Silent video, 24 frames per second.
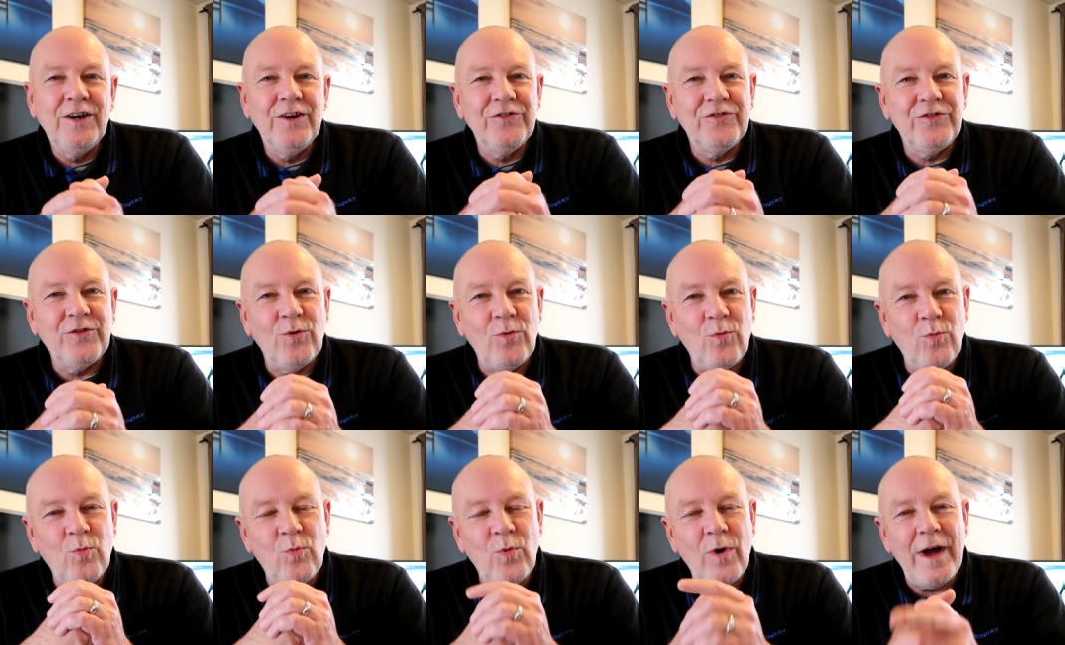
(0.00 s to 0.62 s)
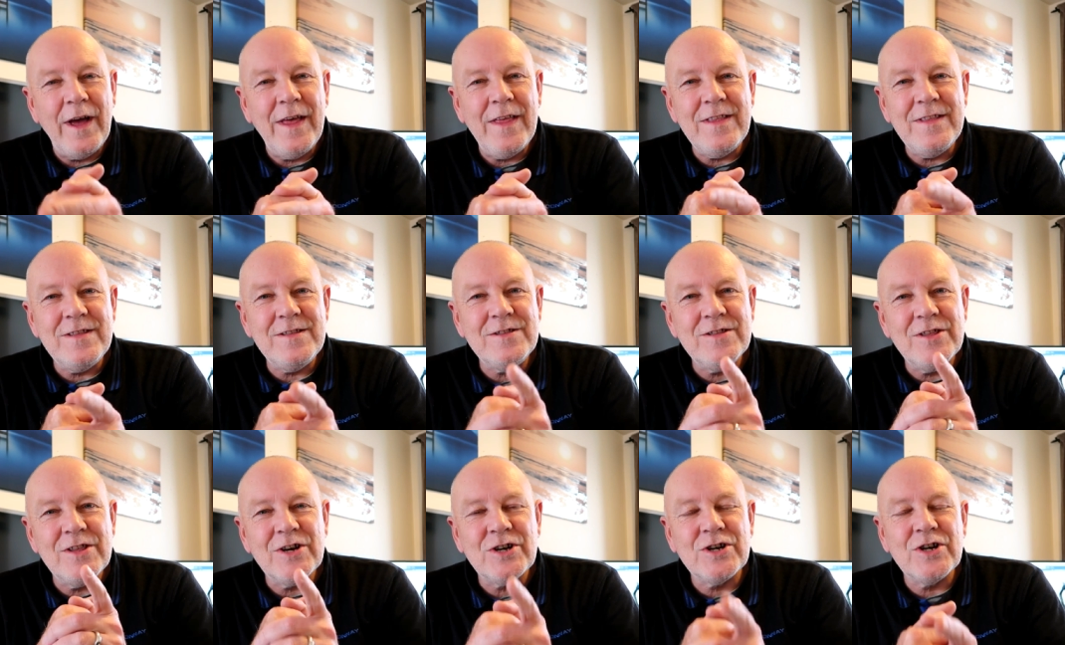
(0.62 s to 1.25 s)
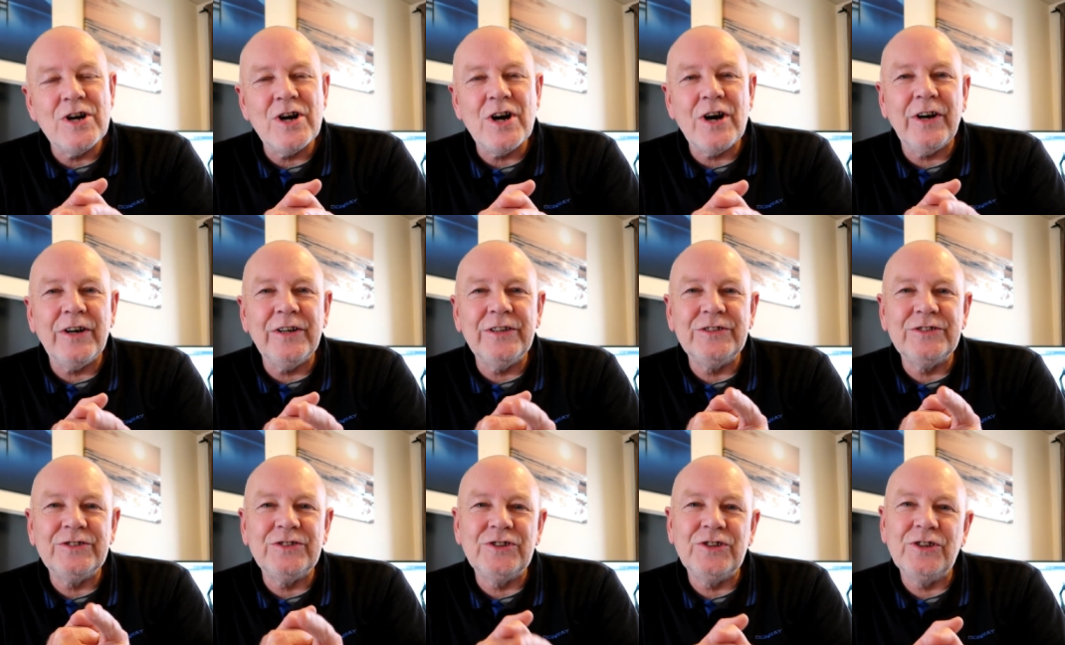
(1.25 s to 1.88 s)
So when the
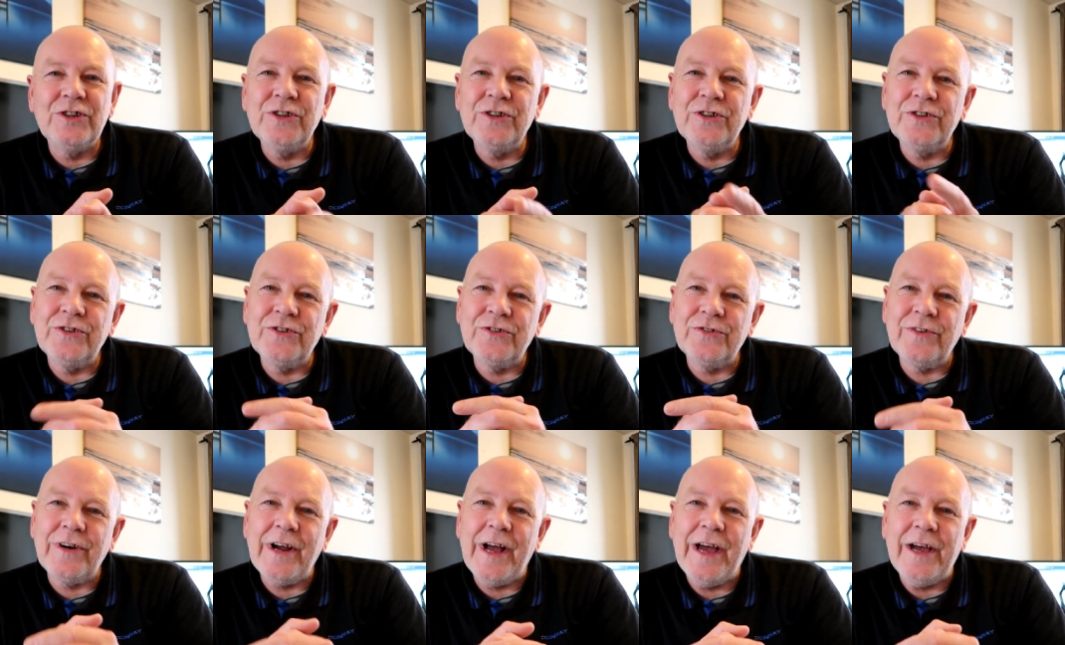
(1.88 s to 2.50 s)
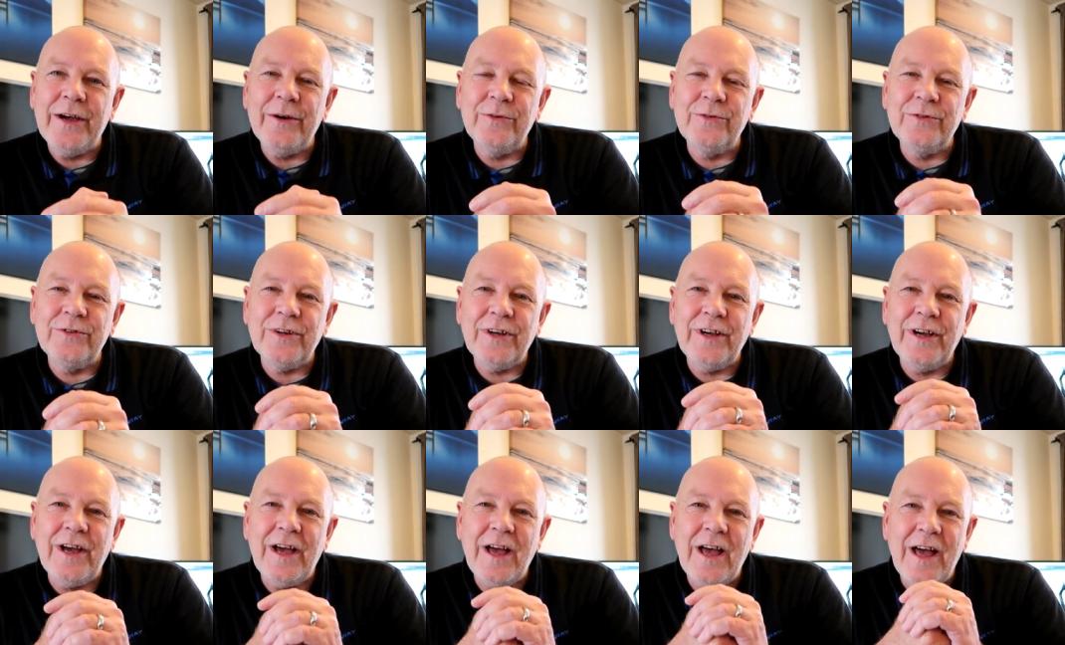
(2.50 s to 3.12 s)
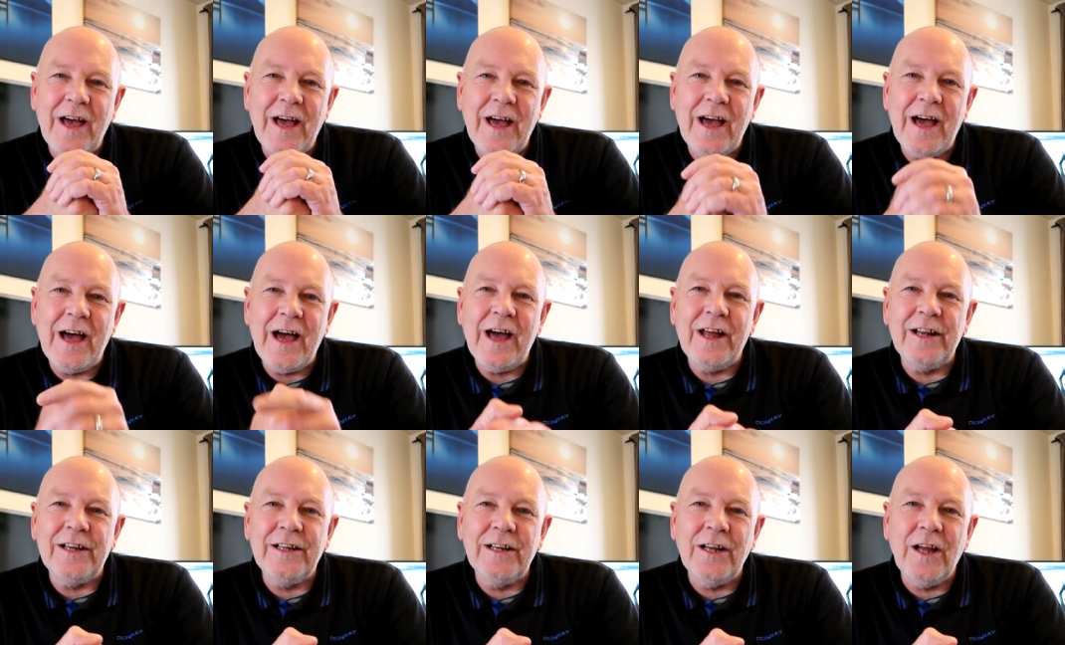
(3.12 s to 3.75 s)
guys turned around
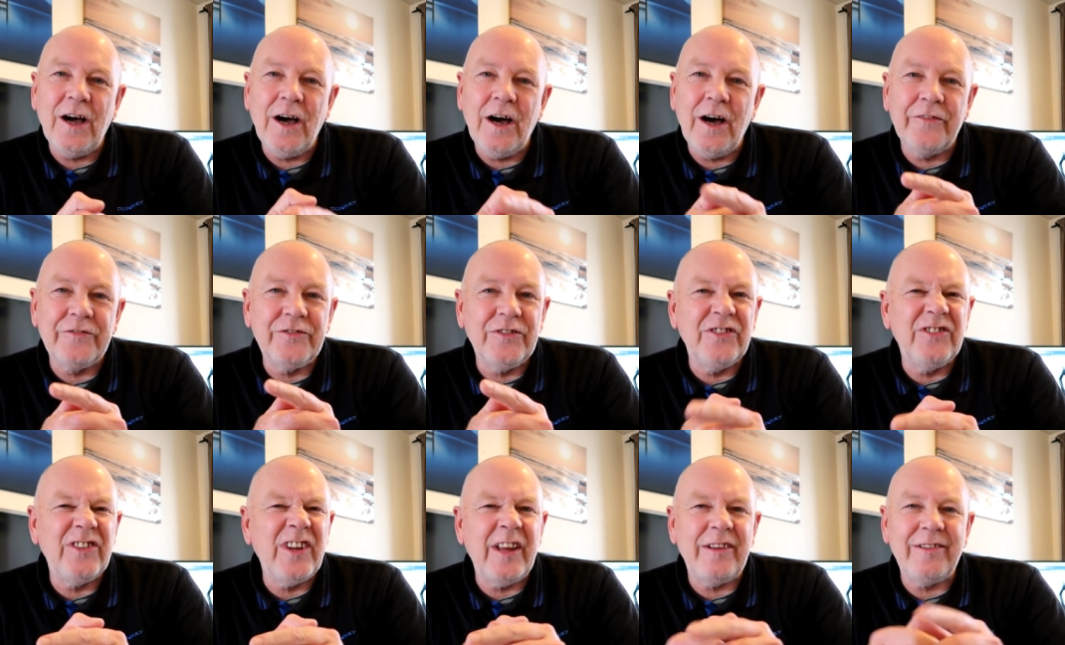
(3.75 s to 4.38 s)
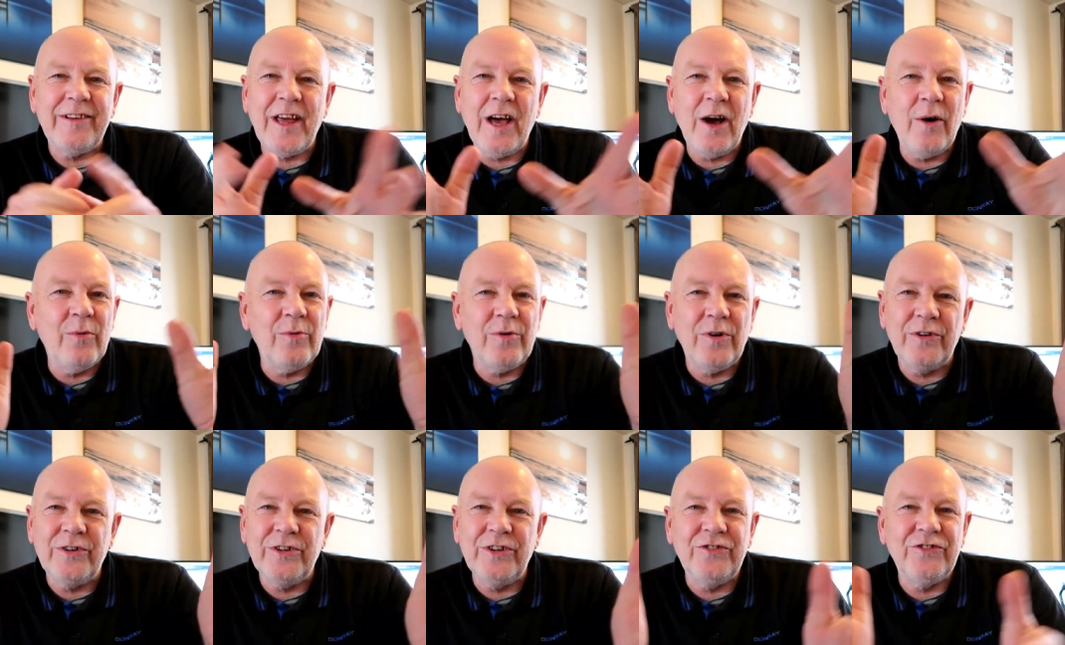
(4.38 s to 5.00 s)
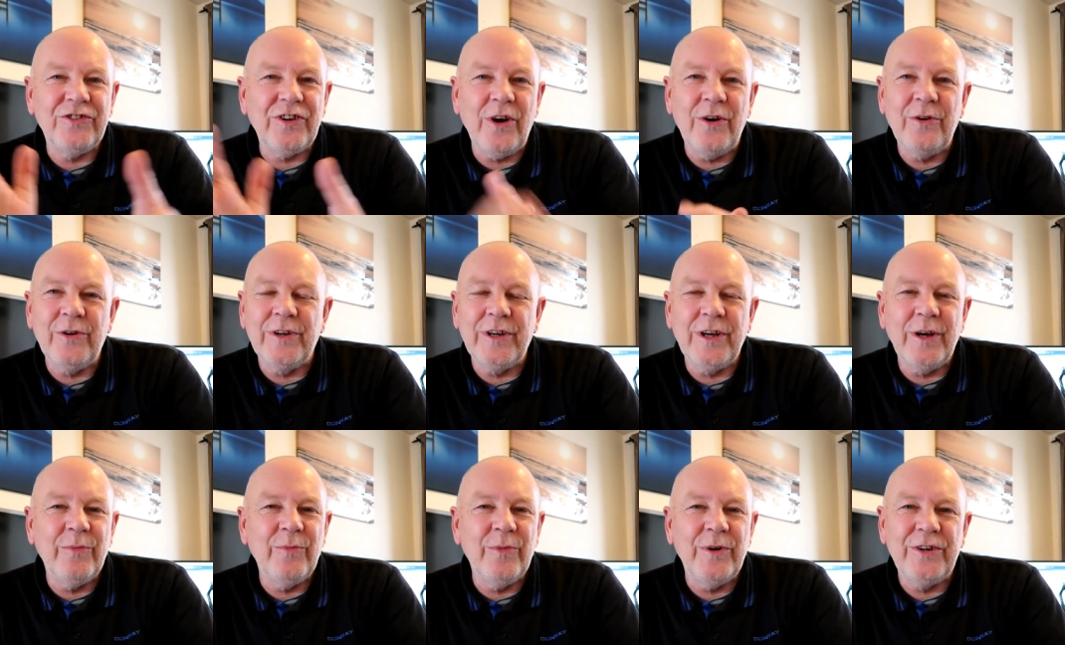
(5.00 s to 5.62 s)
and laughed and said, no, we're only
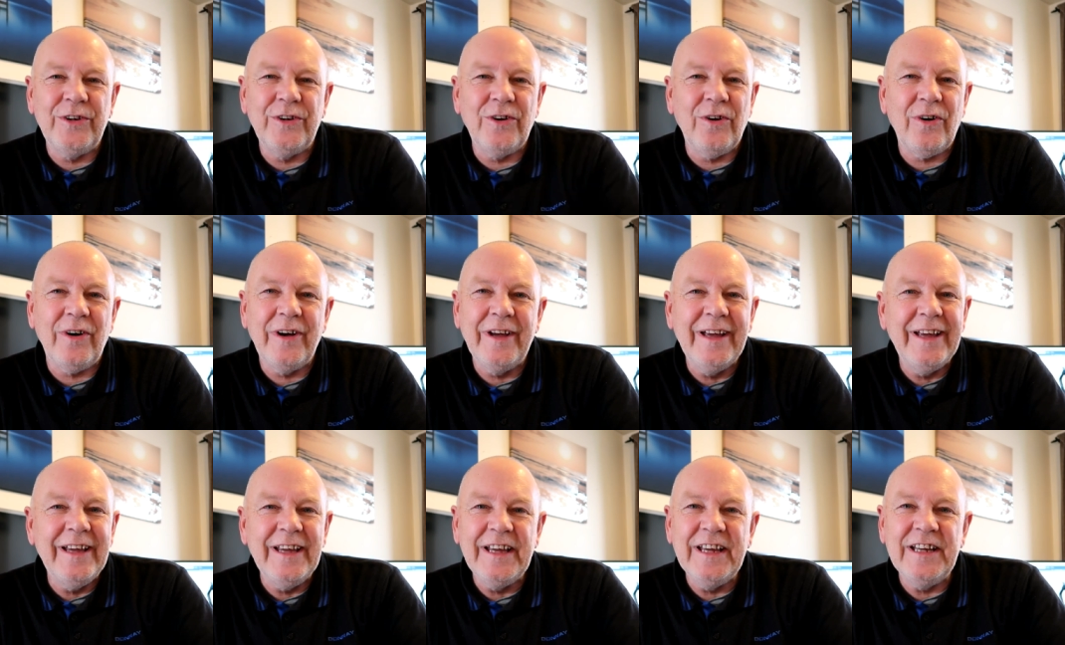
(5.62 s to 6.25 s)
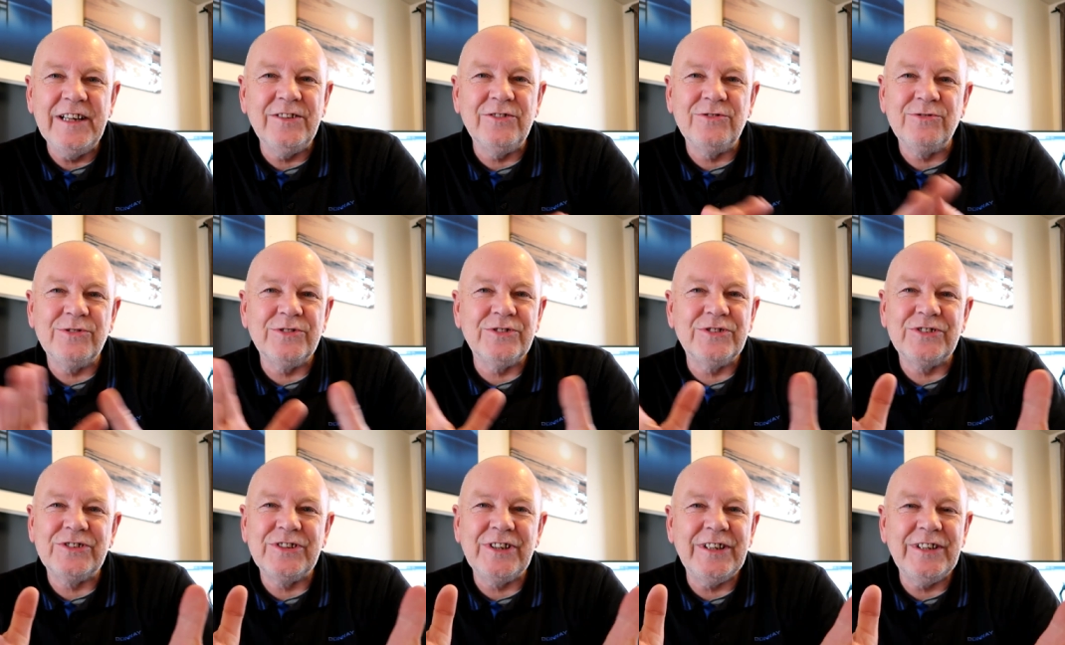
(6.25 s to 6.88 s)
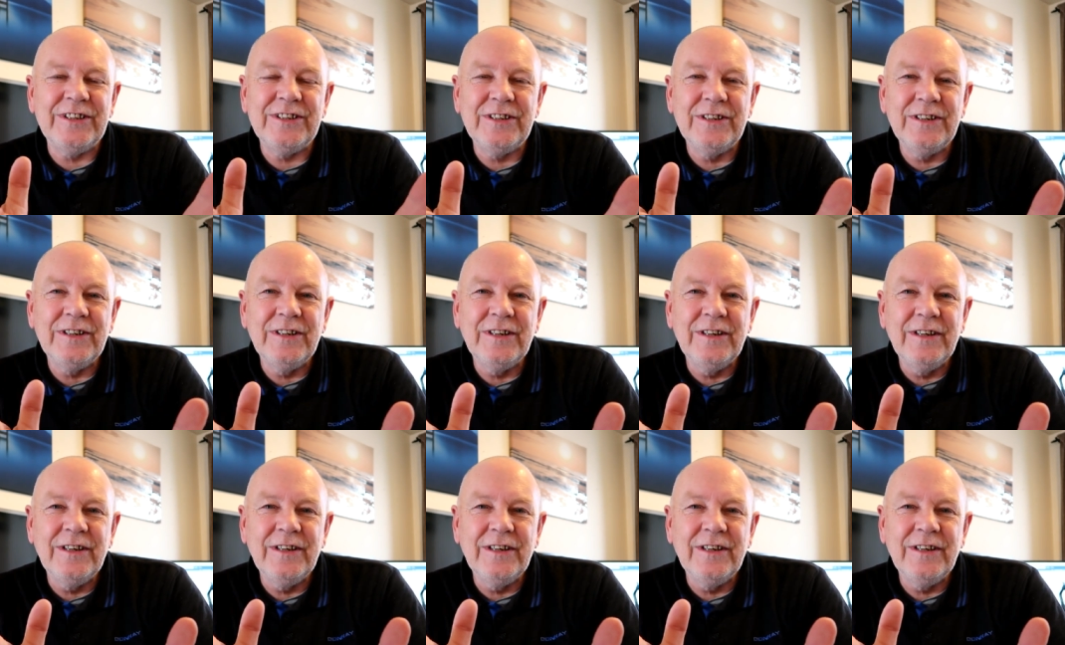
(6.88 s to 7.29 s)
joking, we're not interested,